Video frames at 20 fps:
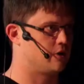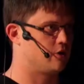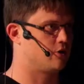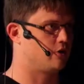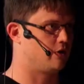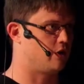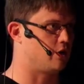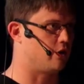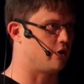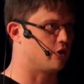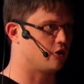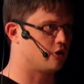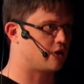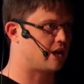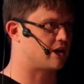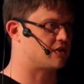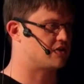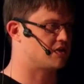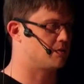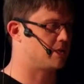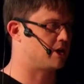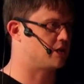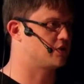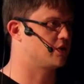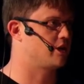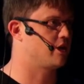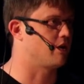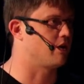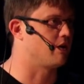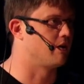You're, you know, you're looking at something
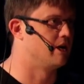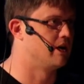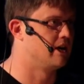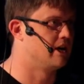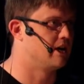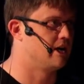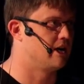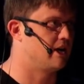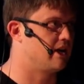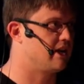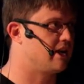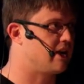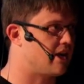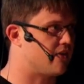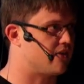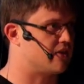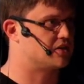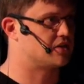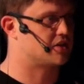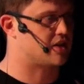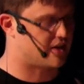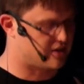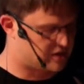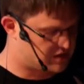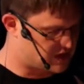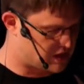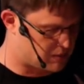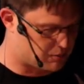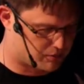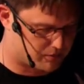secure. And again, this is kind of
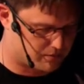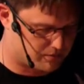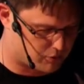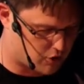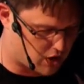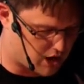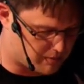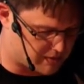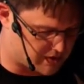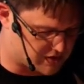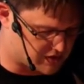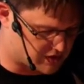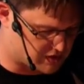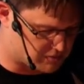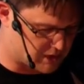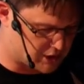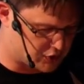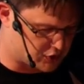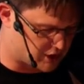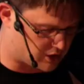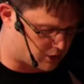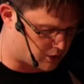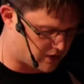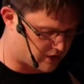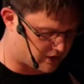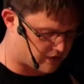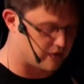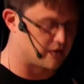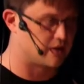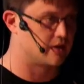the same problem as I was mentioning
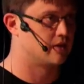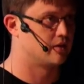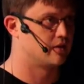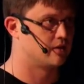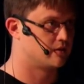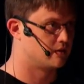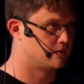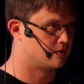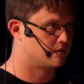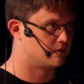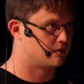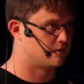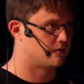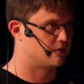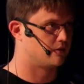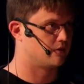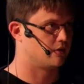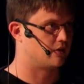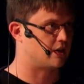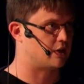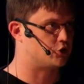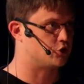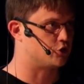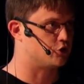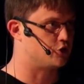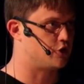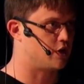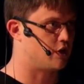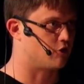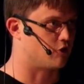with the ledger
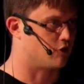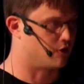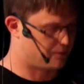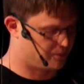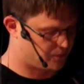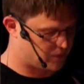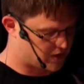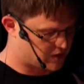in general.